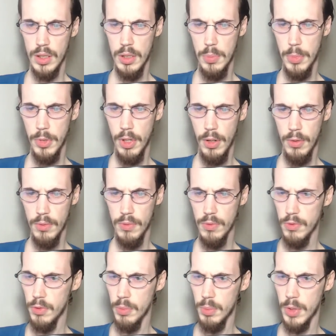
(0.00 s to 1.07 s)
jumping out
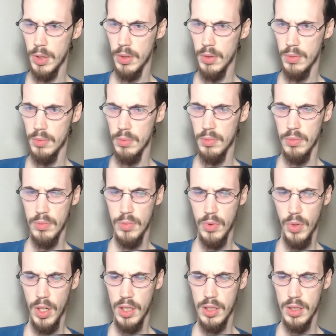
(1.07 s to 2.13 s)
from the
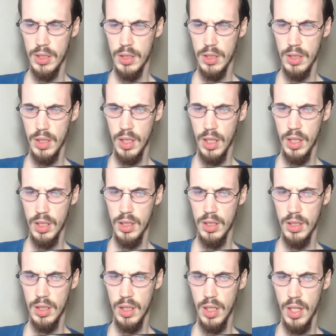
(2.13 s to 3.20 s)
crates? Huh?
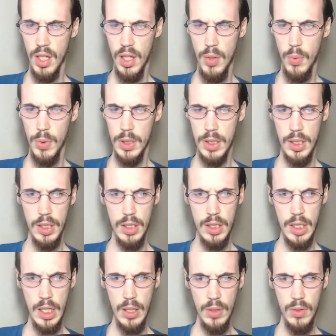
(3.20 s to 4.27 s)
You see a
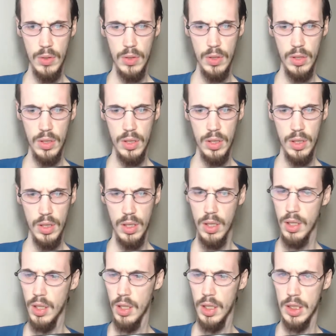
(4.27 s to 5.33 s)
tail?
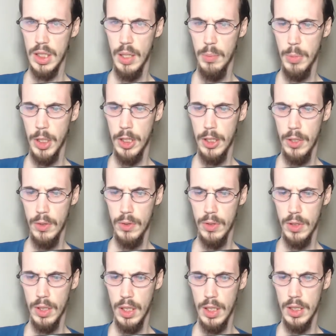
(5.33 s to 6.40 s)
That pigtail?
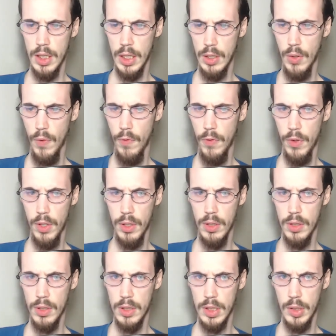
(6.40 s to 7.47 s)
It's like going for it.
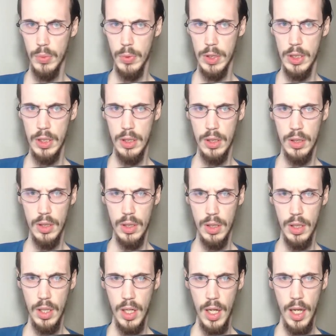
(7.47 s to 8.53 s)
Reaching.
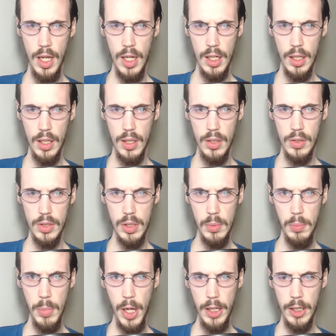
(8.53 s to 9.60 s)
Hey, there's
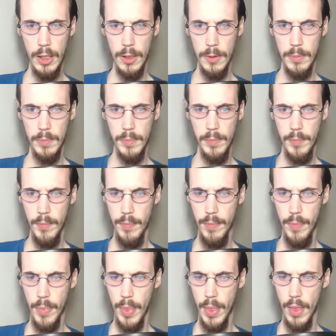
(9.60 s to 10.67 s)
something back here.
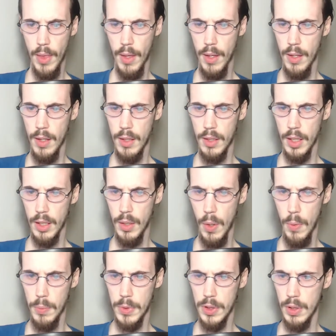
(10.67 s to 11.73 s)
Like,
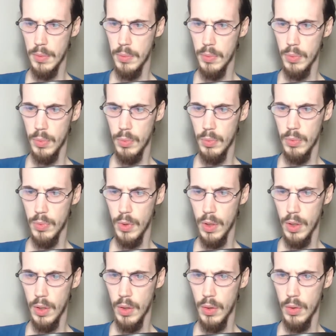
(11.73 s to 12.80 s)
open up.
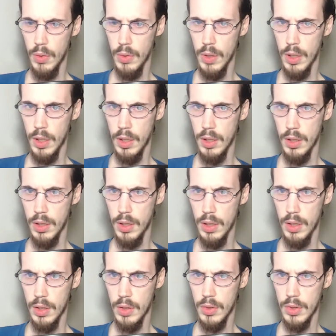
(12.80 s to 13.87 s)
Okay.
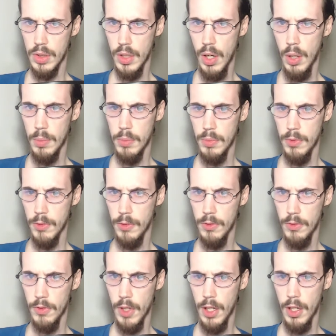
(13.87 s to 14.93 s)
The tarp
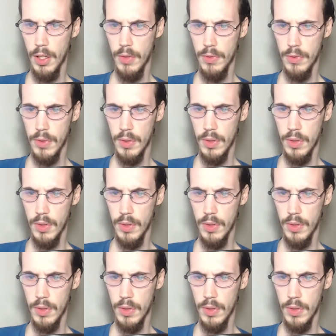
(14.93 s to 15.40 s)
flying off.